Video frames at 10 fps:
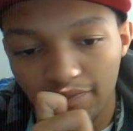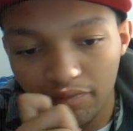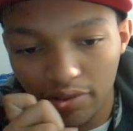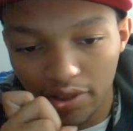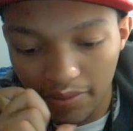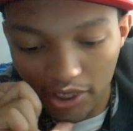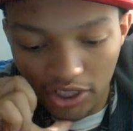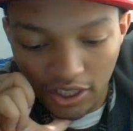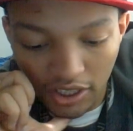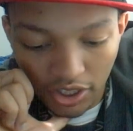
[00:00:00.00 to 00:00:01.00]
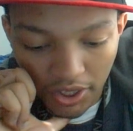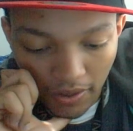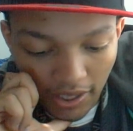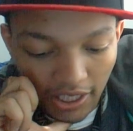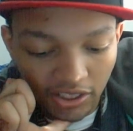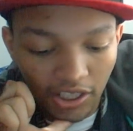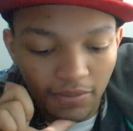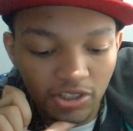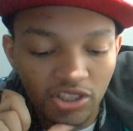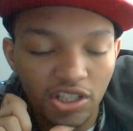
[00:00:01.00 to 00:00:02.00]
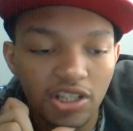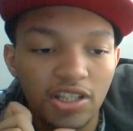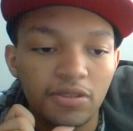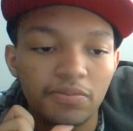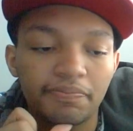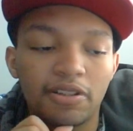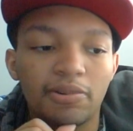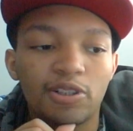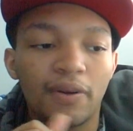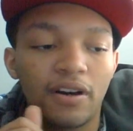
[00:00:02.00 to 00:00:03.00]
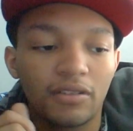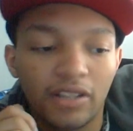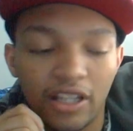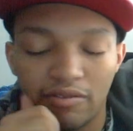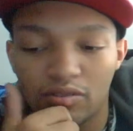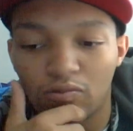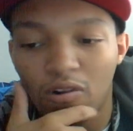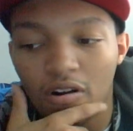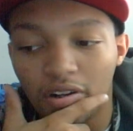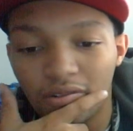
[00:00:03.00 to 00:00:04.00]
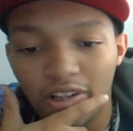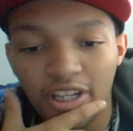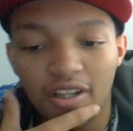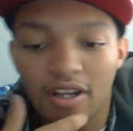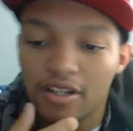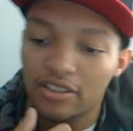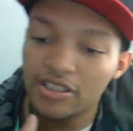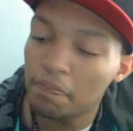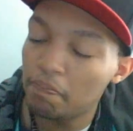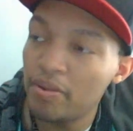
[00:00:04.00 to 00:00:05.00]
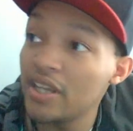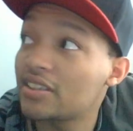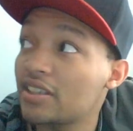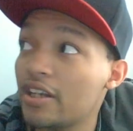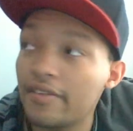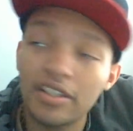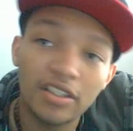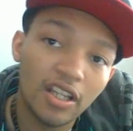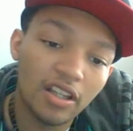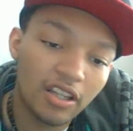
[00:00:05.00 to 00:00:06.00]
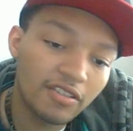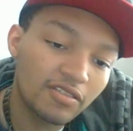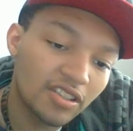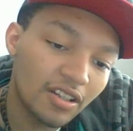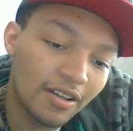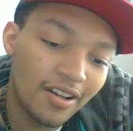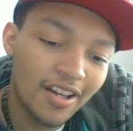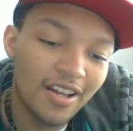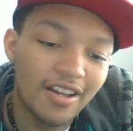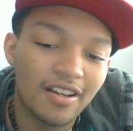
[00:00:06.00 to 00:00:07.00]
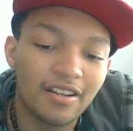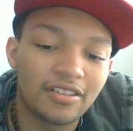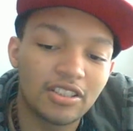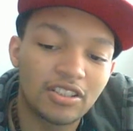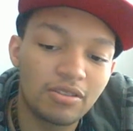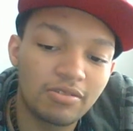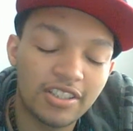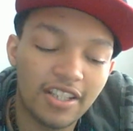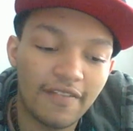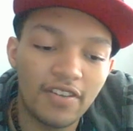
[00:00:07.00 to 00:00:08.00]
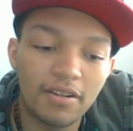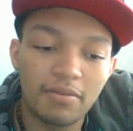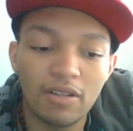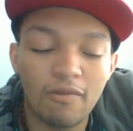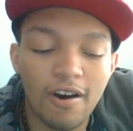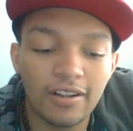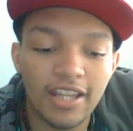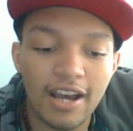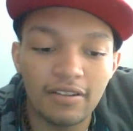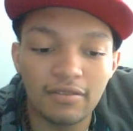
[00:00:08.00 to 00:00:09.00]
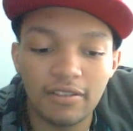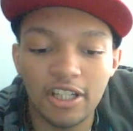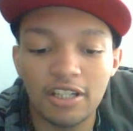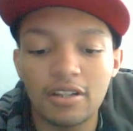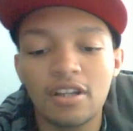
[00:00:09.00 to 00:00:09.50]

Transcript: pretty much he's going to destroy Lesnar MSG. And he pretty much Paul looked like he was walking away just pissed and everything. Like he was going to just do something. But he walked out of the ring. And